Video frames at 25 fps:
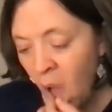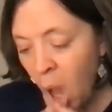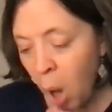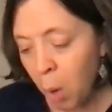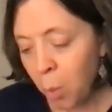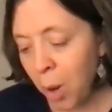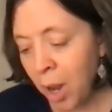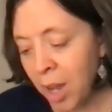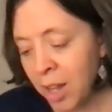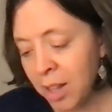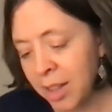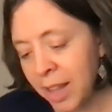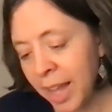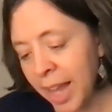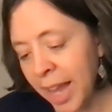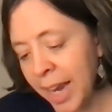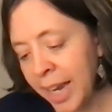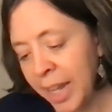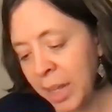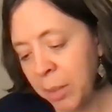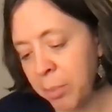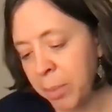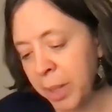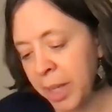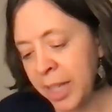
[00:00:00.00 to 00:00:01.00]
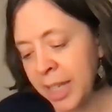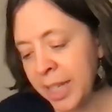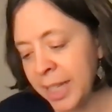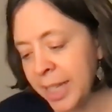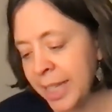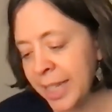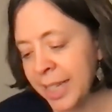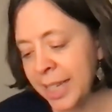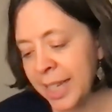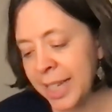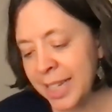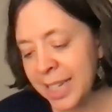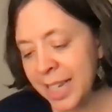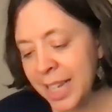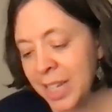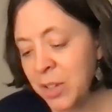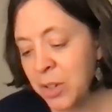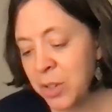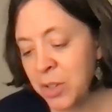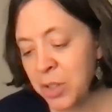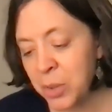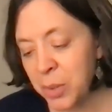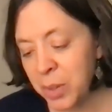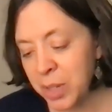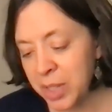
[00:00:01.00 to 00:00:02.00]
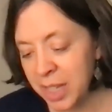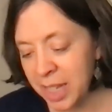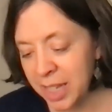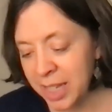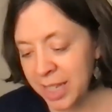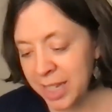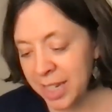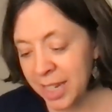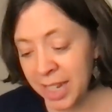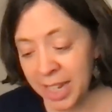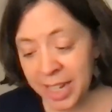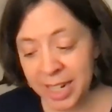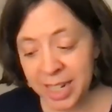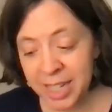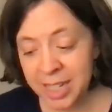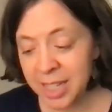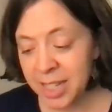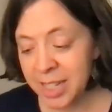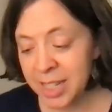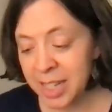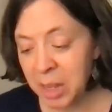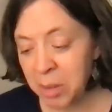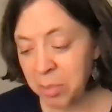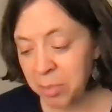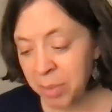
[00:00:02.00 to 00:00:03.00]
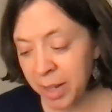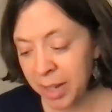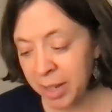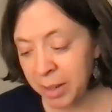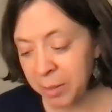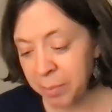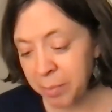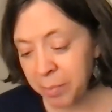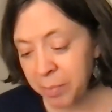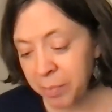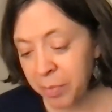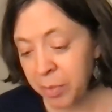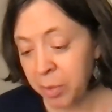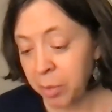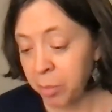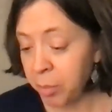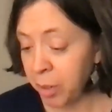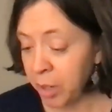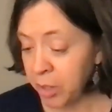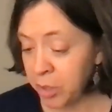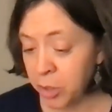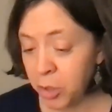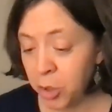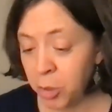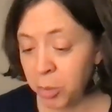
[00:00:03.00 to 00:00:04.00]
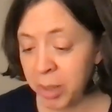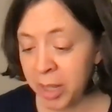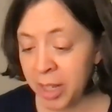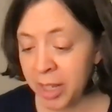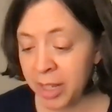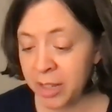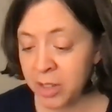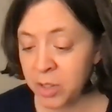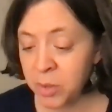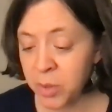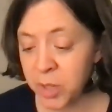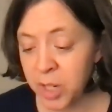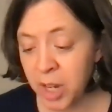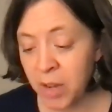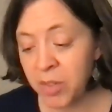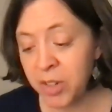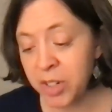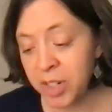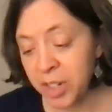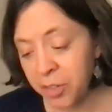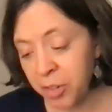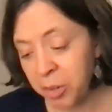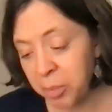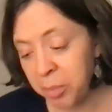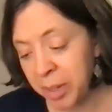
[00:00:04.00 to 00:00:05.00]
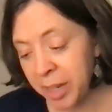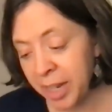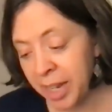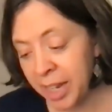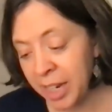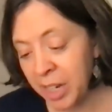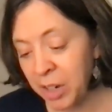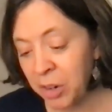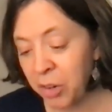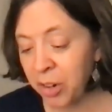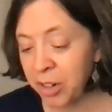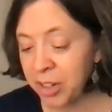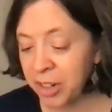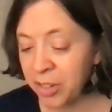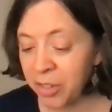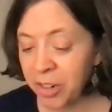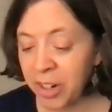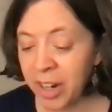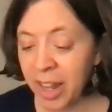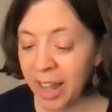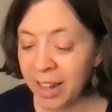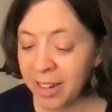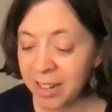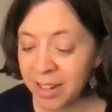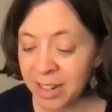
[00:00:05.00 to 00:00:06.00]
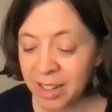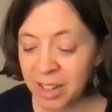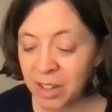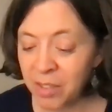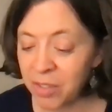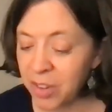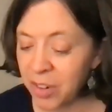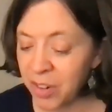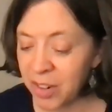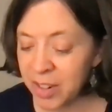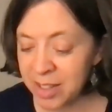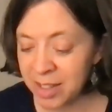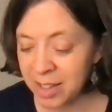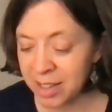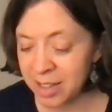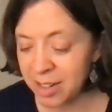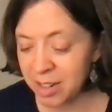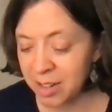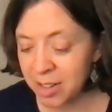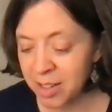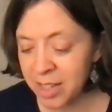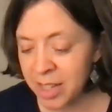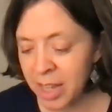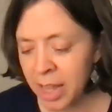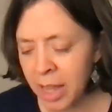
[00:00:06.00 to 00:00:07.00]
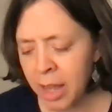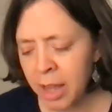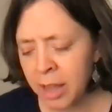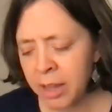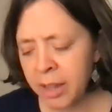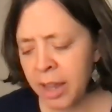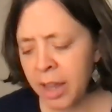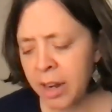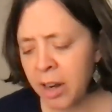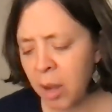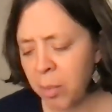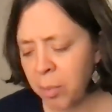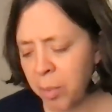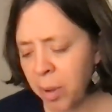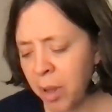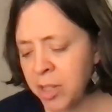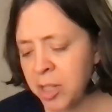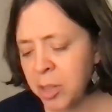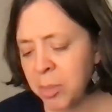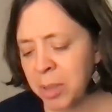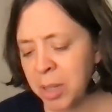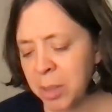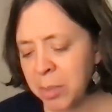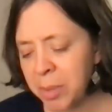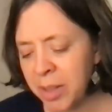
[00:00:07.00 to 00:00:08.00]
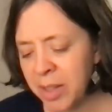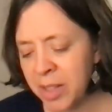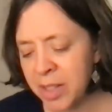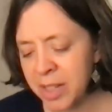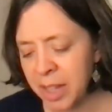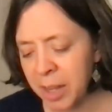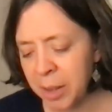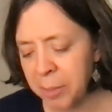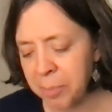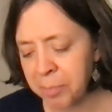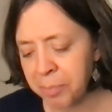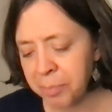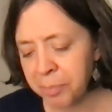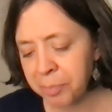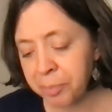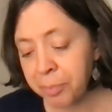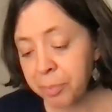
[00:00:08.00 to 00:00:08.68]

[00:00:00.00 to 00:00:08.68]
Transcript: While any being continues to exist, it is the same being, but two beings which have a different beginning or a different ending of their existence cannot possibly be the same.